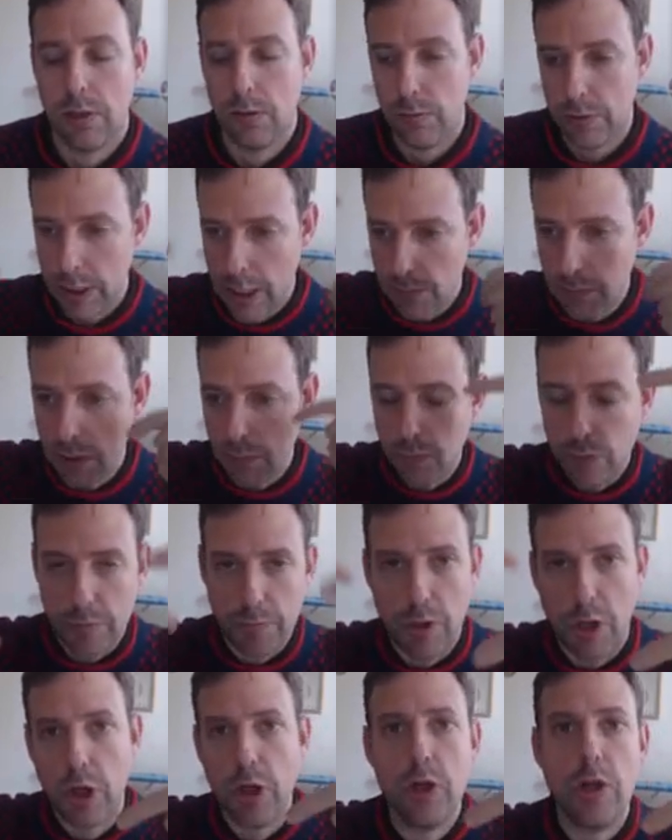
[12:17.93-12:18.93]
I would come up
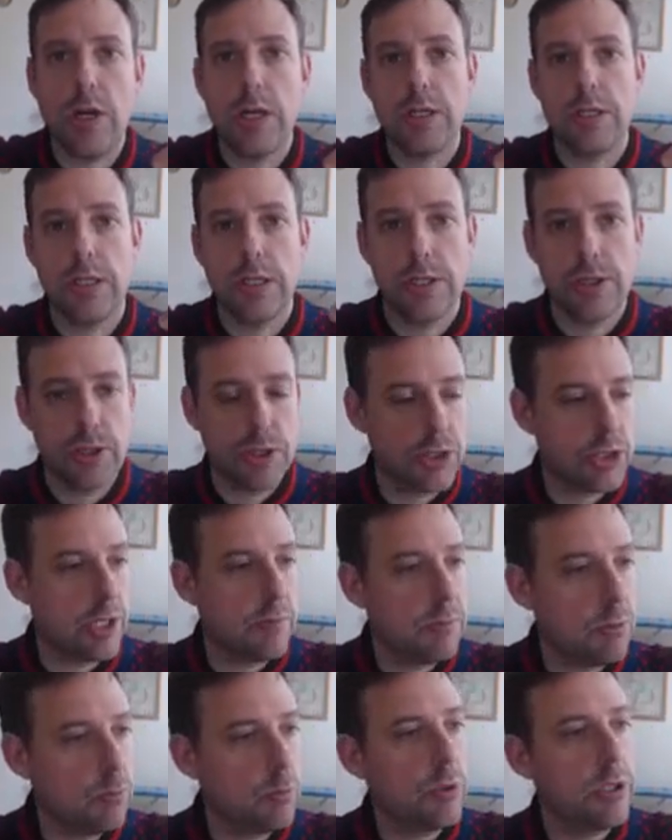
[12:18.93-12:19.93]
with my own ideas, and
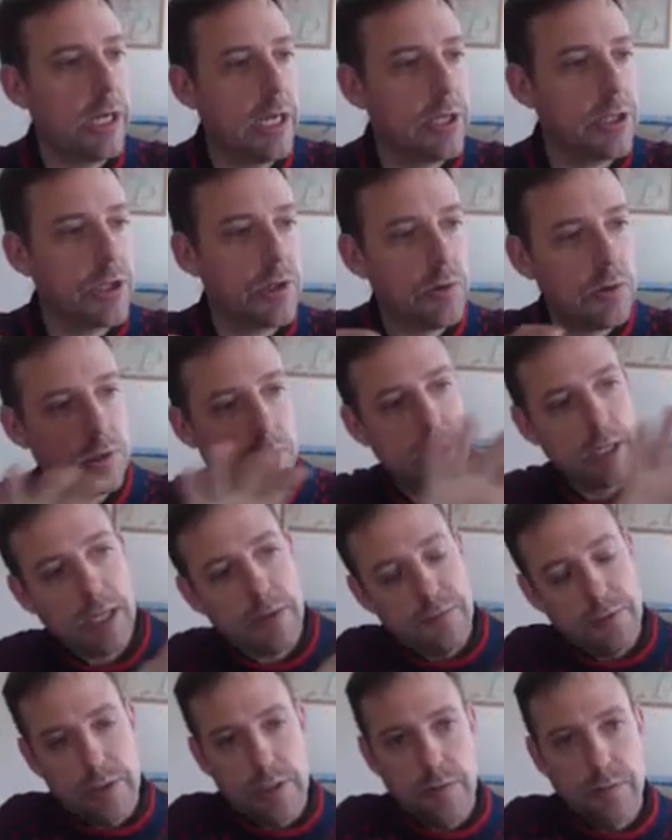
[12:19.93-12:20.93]
someone would answer it, and they'd
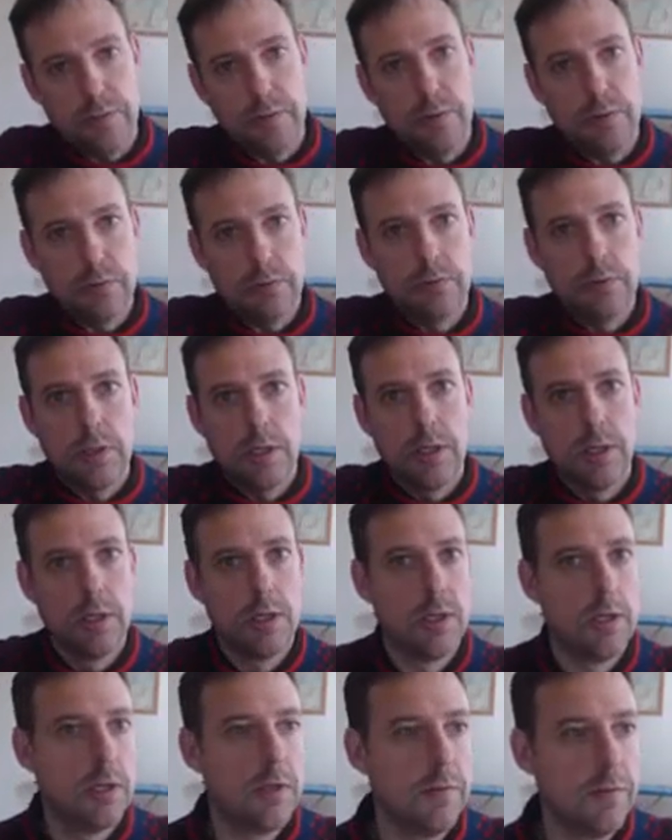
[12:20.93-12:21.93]
have a different
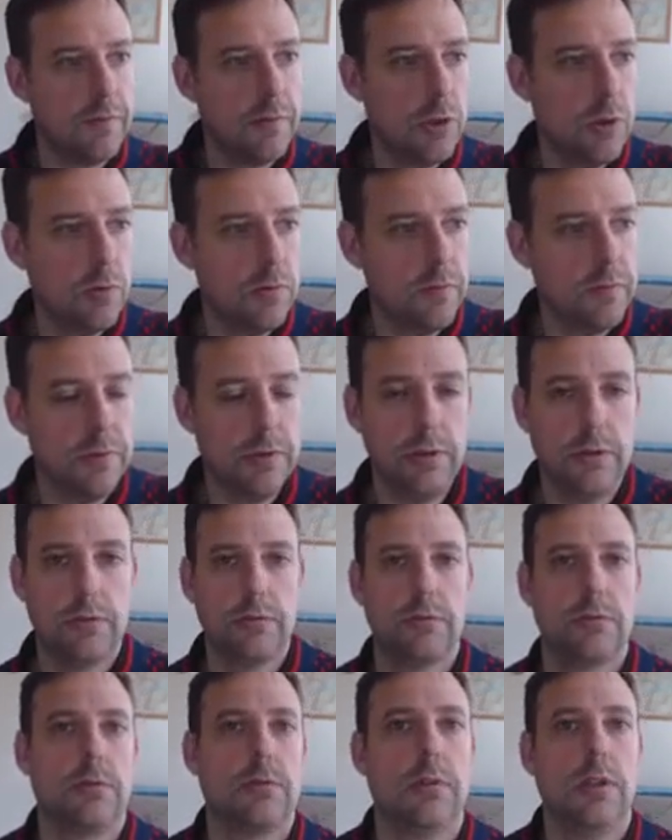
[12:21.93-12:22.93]
view of it.
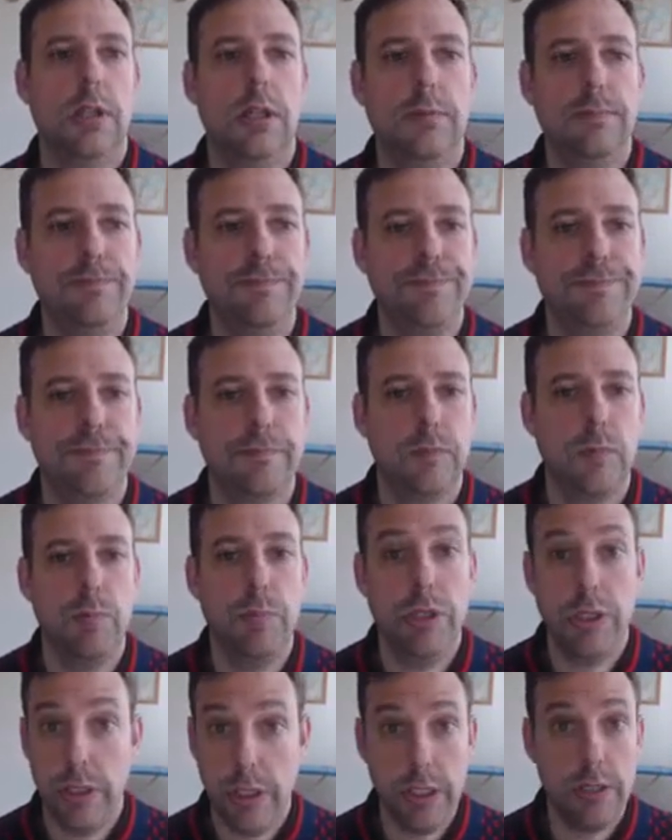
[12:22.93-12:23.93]

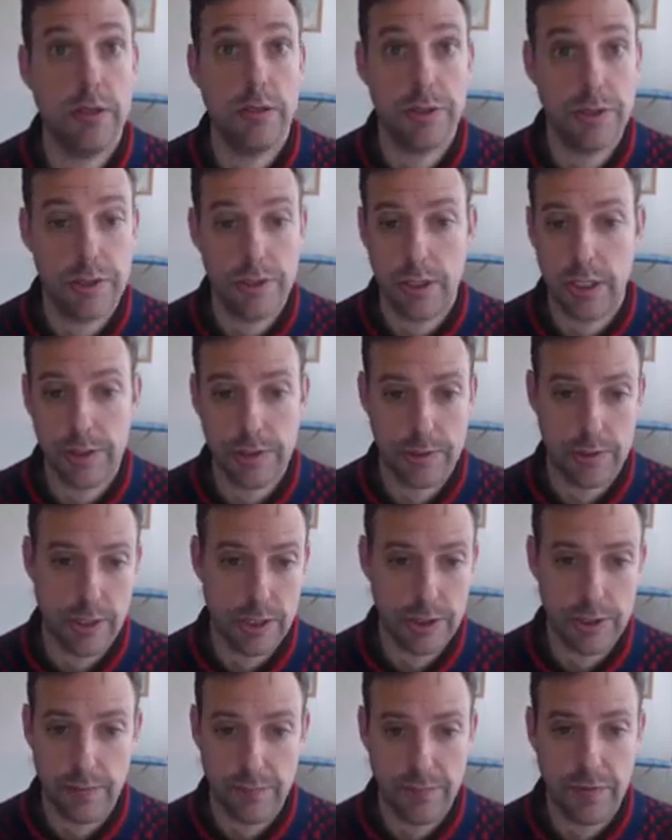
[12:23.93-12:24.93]
But yeah,
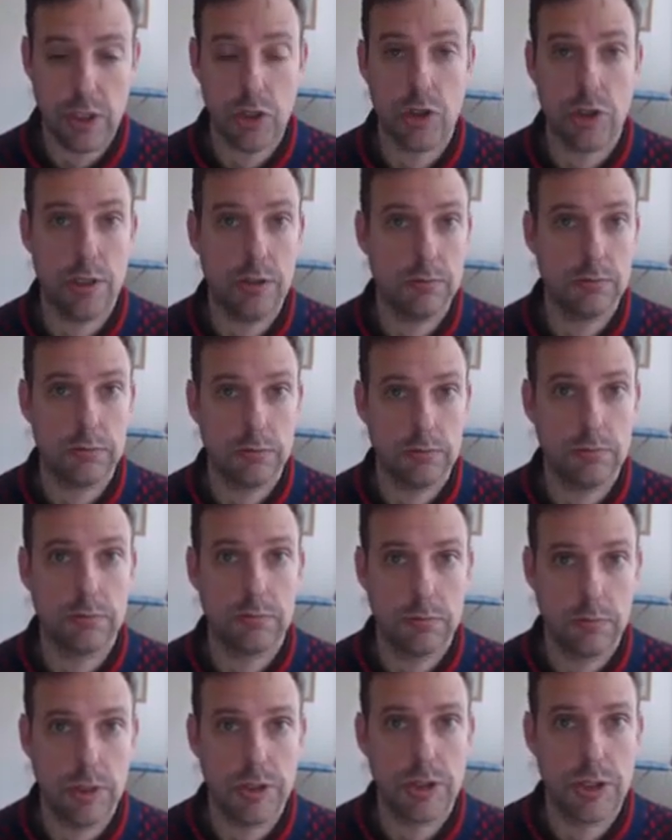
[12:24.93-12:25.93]
that's a feature.
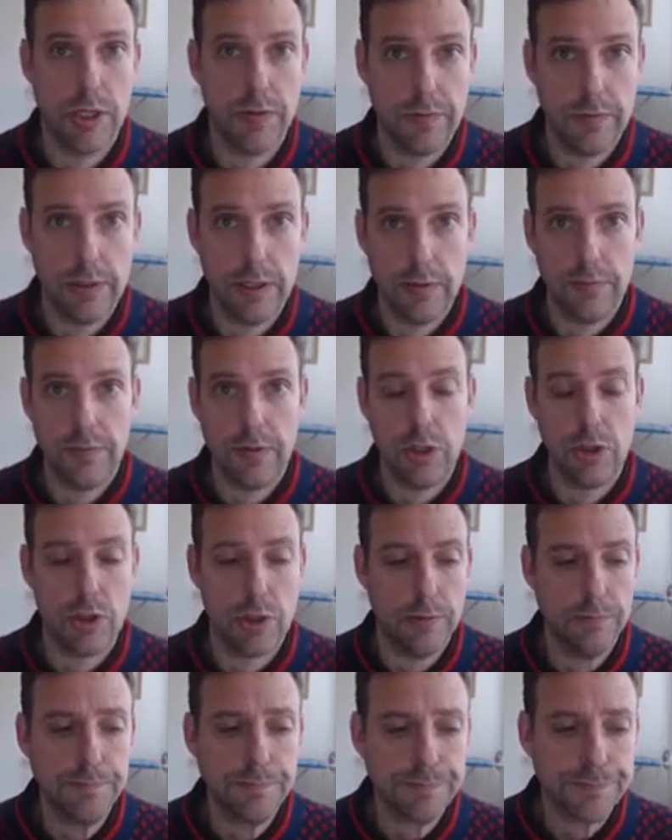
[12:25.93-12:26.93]
That's definitely a
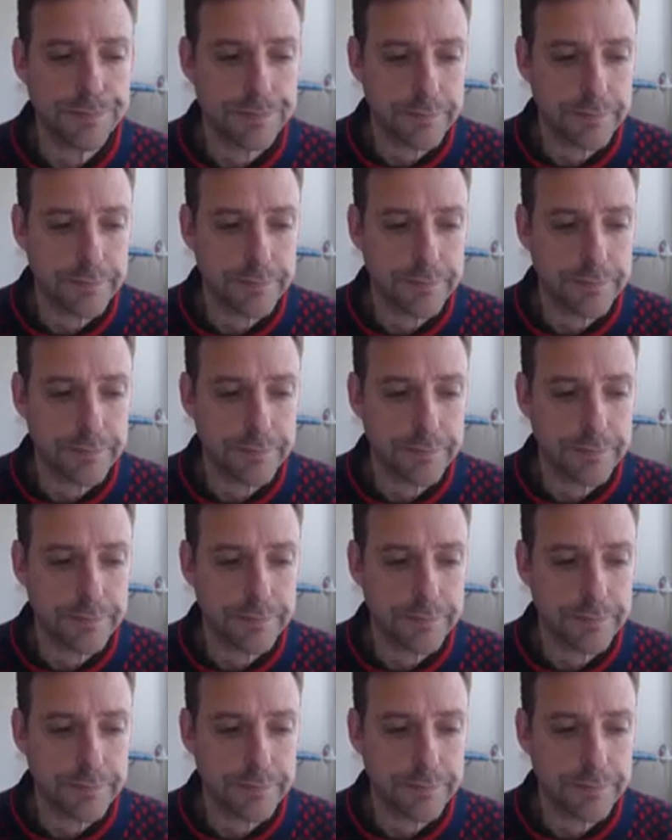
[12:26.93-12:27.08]
feature.